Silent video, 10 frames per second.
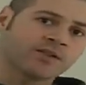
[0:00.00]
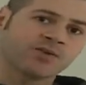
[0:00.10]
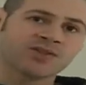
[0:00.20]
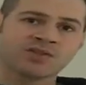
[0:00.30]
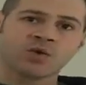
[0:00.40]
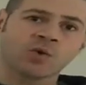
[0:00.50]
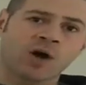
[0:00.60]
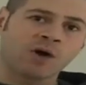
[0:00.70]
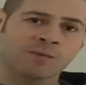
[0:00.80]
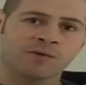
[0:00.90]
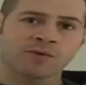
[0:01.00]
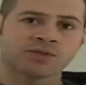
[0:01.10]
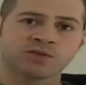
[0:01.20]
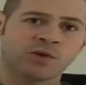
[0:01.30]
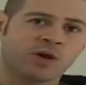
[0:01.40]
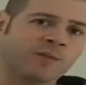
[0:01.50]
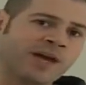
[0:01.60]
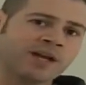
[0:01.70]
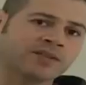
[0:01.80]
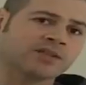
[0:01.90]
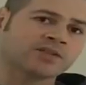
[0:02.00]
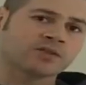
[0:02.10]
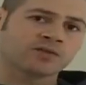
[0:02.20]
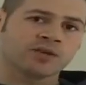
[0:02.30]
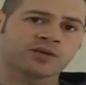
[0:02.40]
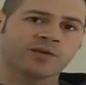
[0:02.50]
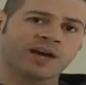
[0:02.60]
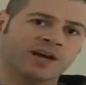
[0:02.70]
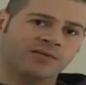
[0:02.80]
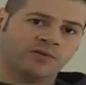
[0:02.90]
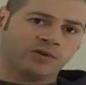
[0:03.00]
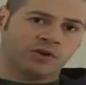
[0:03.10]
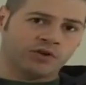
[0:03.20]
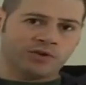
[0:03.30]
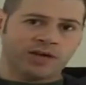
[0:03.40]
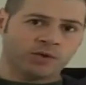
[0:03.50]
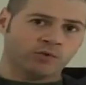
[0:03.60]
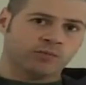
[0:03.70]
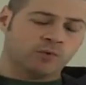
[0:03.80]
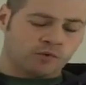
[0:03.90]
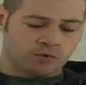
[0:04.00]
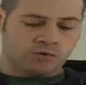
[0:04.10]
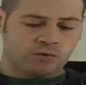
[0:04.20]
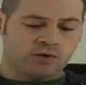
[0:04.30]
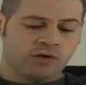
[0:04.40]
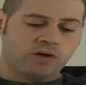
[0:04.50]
There is no automatic sensor that you have on your actual remote control.